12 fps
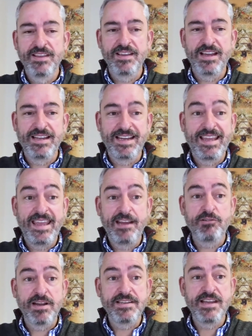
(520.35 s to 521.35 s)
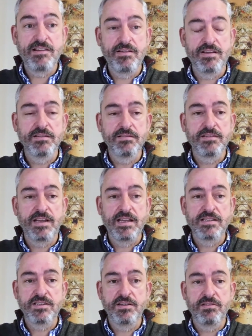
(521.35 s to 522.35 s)
and a key criteria to
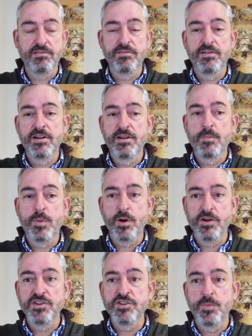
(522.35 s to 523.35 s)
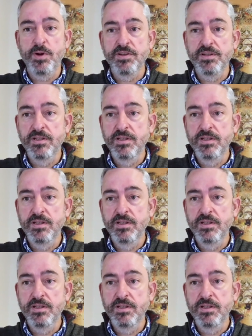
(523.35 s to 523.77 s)
ask your partners about.